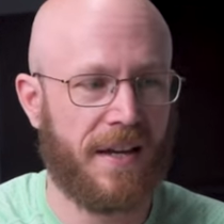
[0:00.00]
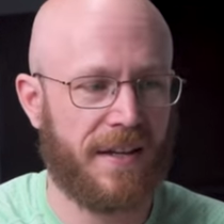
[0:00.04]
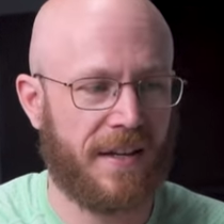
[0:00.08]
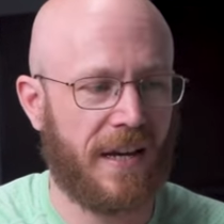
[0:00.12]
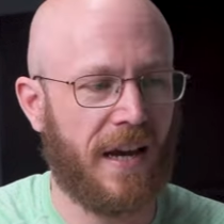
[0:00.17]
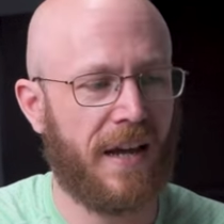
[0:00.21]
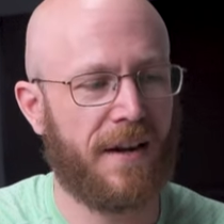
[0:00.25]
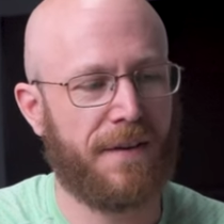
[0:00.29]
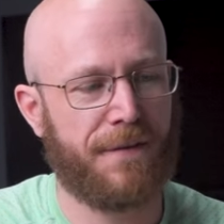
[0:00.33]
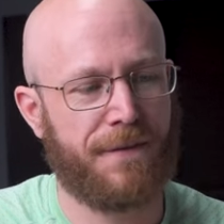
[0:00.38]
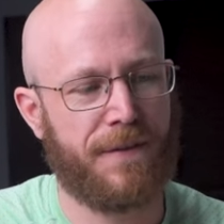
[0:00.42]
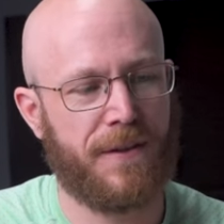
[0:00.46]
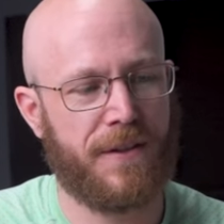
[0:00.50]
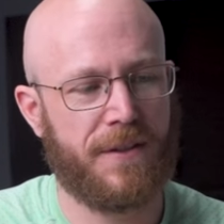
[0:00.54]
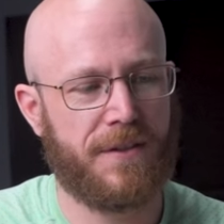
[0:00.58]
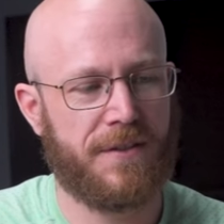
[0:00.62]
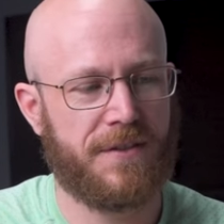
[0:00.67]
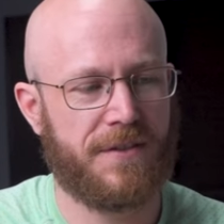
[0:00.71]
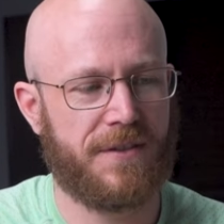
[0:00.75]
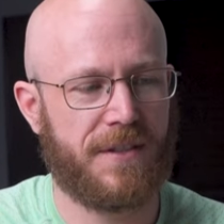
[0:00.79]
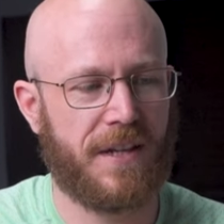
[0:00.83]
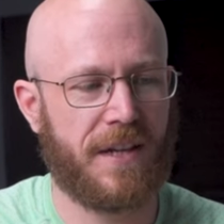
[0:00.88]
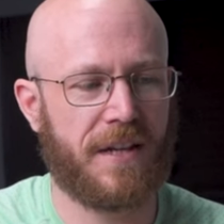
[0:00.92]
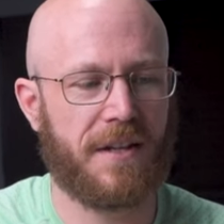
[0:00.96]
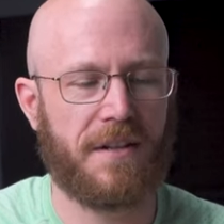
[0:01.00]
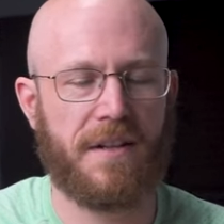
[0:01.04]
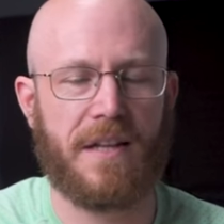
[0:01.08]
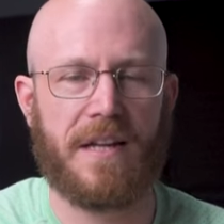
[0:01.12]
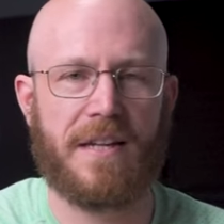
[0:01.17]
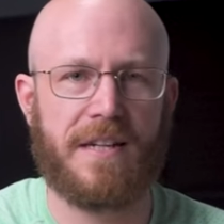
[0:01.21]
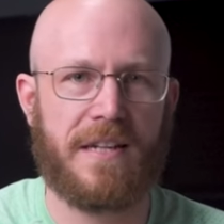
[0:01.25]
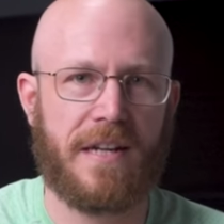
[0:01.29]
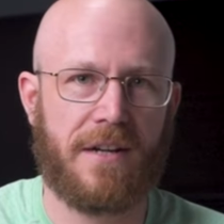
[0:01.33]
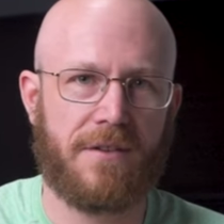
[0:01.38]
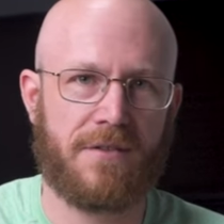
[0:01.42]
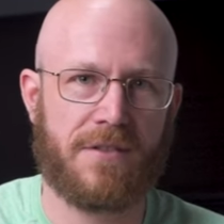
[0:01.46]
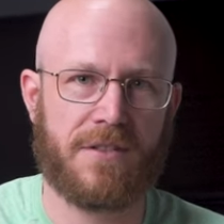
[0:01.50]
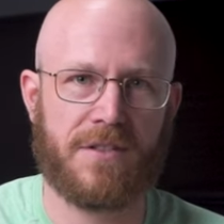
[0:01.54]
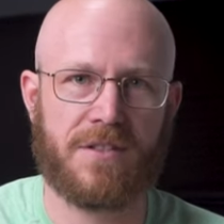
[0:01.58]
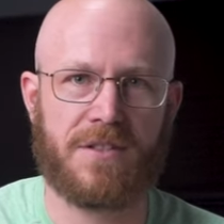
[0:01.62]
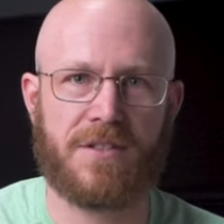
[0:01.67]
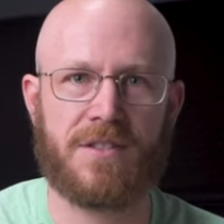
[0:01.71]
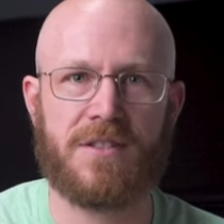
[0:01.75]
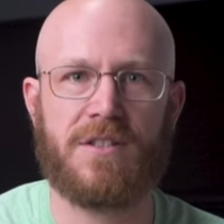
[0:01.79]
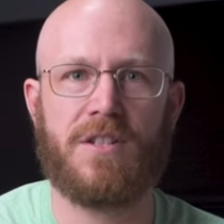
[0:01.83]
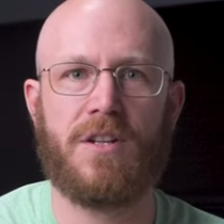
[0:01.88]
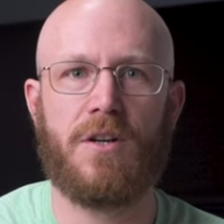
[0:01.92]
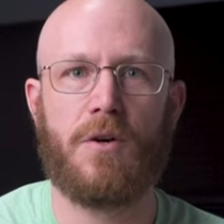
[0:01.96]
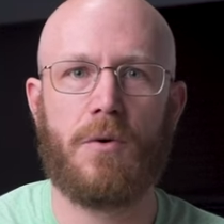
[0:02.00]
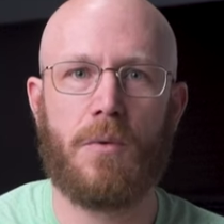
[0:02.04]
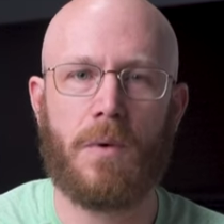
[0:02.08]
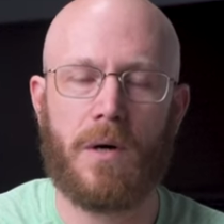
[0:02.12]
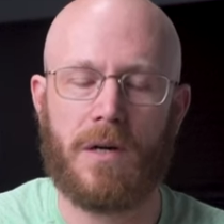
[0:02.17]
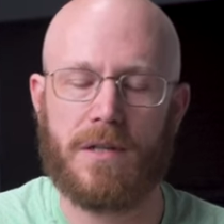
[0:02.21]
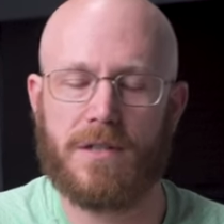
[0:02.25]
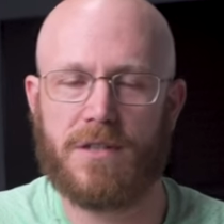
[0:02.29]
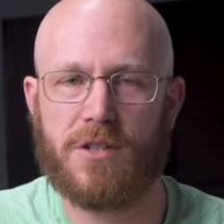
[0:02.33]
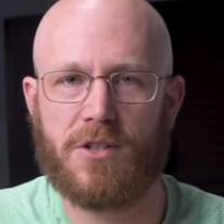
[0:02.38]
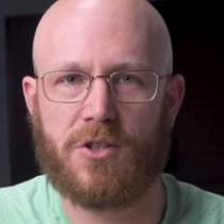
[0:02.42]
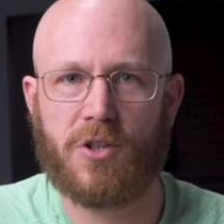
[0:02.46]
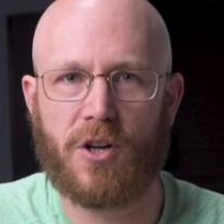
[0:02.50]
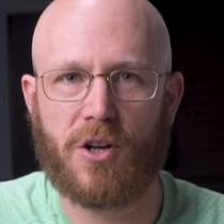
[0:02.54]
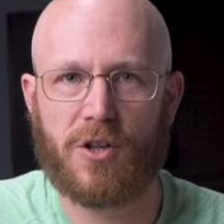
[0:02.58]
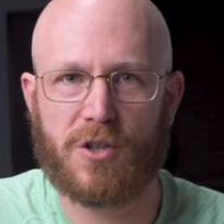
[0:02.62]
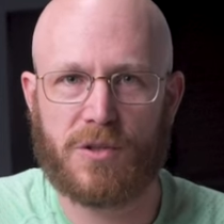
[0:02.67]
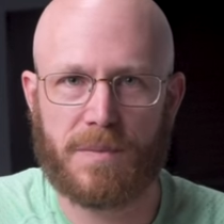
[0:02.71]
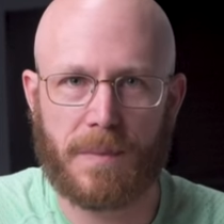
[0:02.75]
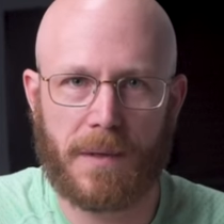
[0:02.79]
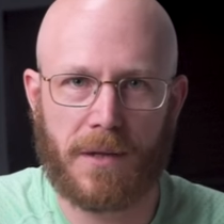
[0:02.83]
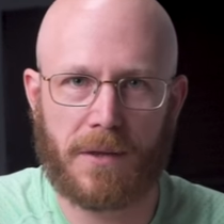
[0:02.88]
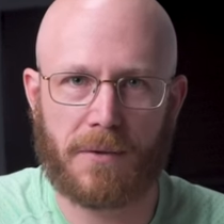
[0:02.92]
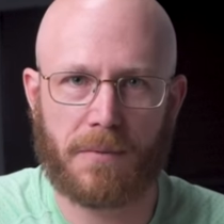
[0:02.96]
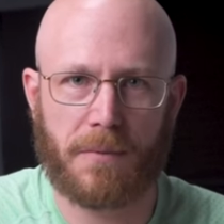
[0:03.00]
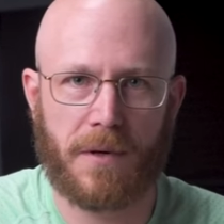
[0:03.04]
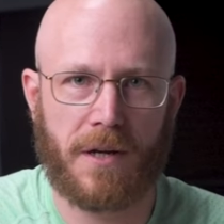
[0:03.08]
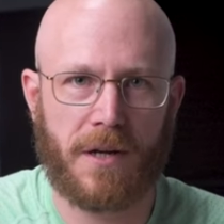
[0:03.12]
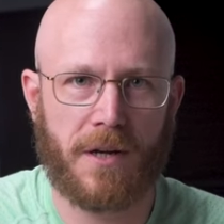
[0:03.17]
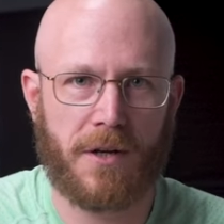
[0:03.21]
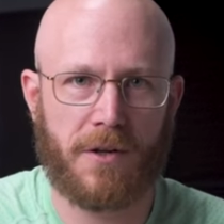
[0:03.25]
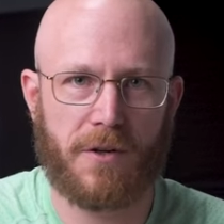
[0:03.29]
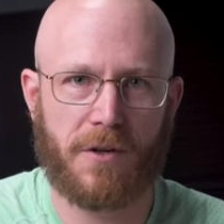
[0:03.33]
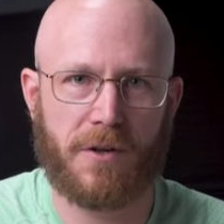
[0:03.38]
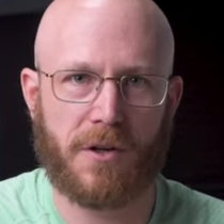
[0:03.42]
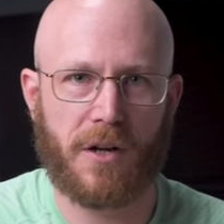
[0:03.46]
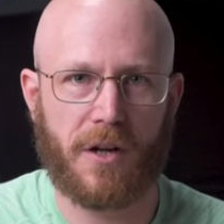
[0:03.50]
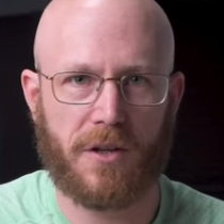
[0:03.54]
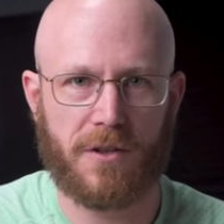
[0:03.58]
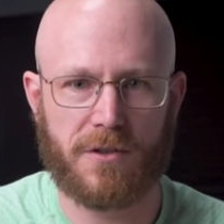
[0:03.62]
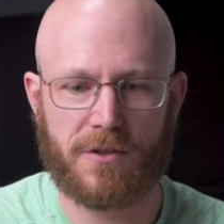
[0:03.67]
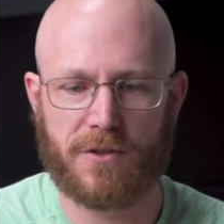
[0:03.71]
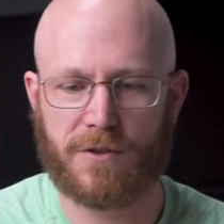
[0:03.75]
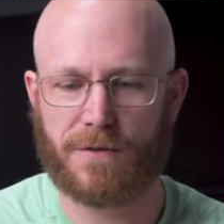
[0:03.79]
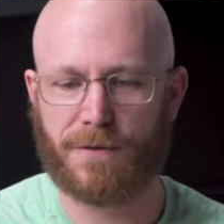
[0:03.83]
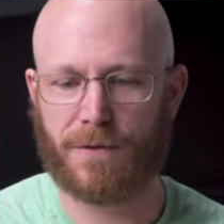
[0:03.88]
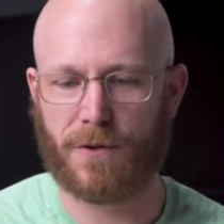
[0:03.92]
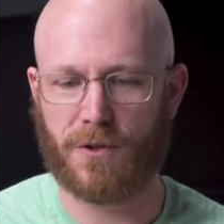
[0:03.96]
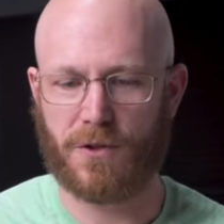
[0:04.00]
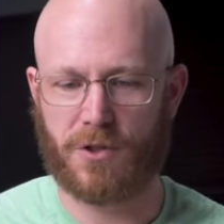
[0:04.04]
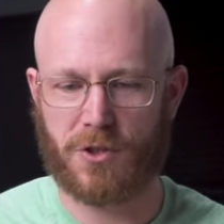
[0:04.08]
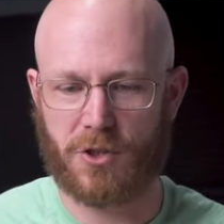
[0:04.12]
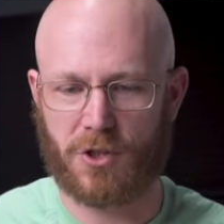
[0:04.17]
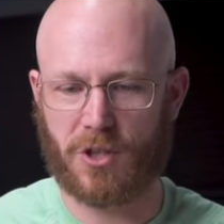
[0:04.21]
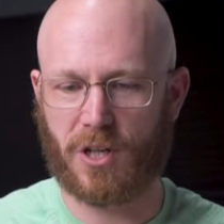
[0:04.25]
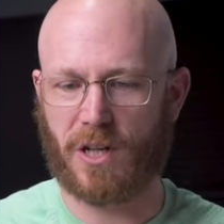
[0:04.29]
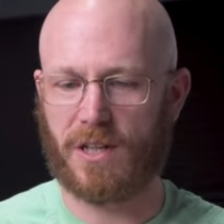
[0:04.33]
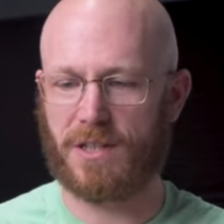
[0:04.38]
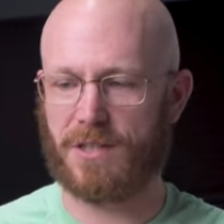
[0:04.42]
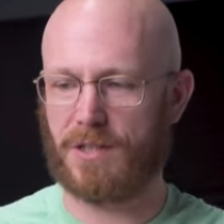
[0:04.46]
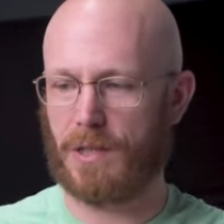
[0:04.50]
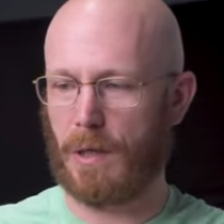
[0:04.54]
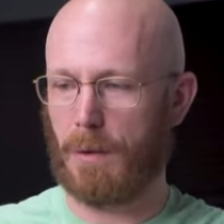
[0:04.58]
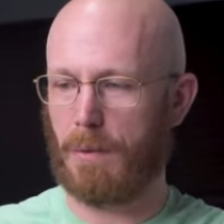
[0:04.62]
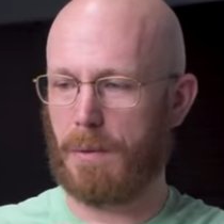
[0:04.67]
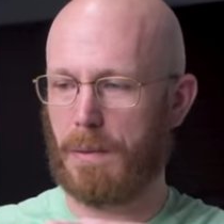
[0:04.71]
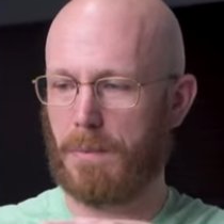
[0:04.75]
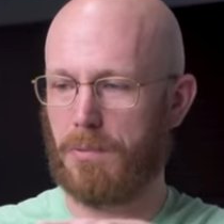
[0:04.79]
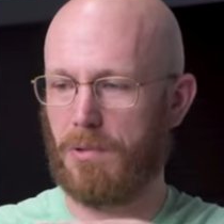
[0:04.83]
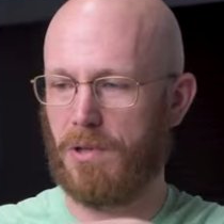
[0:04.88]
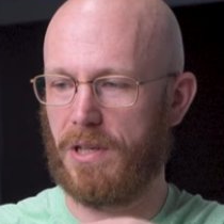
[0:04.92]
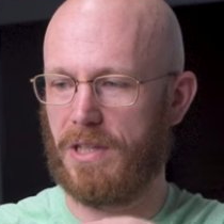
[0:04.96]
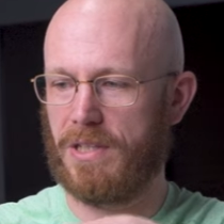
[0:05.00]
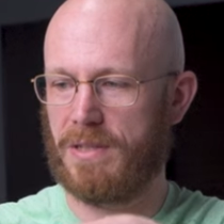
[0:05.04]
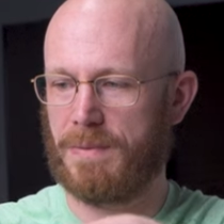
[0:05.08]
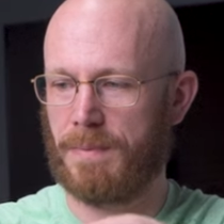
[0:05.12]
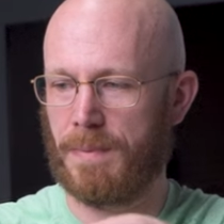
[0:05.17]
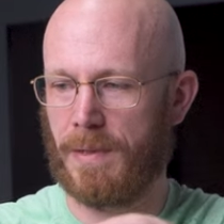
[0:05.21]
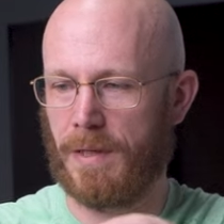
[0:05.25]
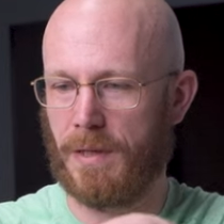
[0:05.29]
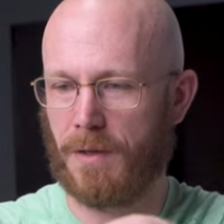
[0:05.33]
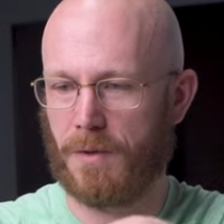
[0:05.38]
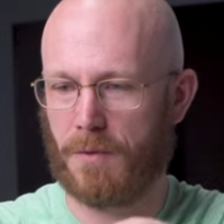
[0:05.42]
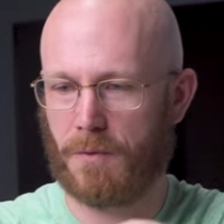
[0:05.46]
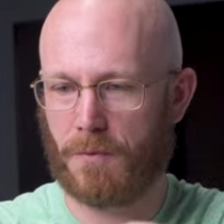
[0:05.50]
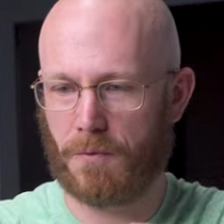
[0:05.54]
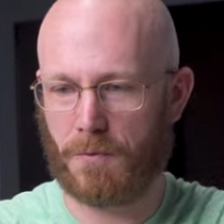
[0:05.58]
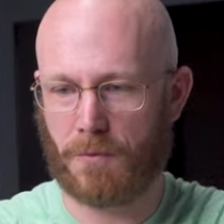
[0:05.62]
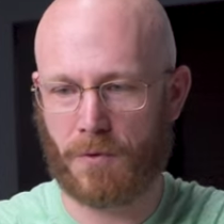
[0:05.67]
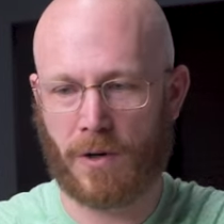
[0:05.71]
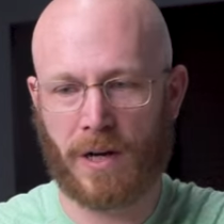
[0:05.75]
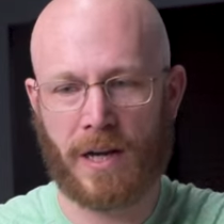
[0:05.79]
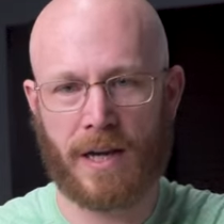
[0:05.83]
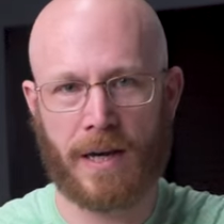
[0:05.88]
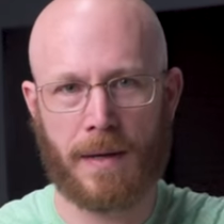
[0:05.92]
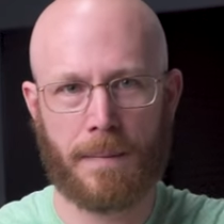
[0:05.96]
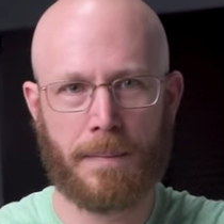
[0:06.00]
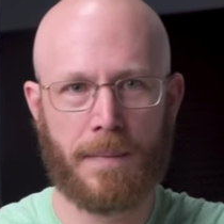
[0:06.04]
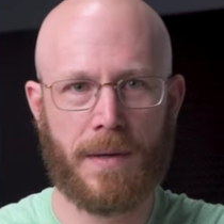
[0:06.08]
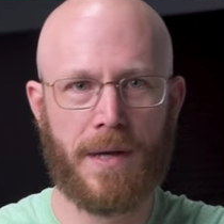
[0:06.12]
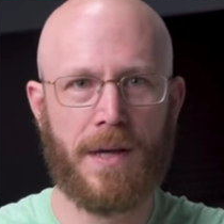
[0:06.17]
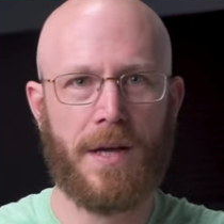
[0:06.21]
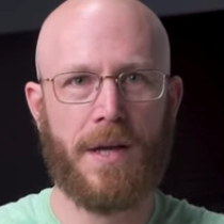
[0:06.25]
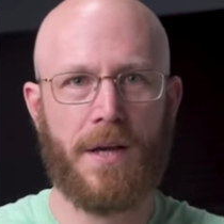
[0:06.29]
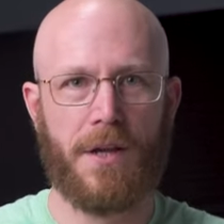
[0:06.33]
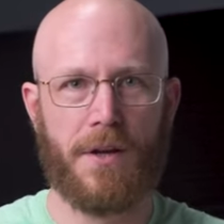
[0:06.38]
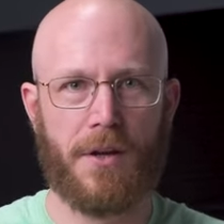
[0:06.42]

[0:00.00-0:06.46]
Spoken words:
kind of feels like a letdown to still want to charge me $300 for just a replacement rim,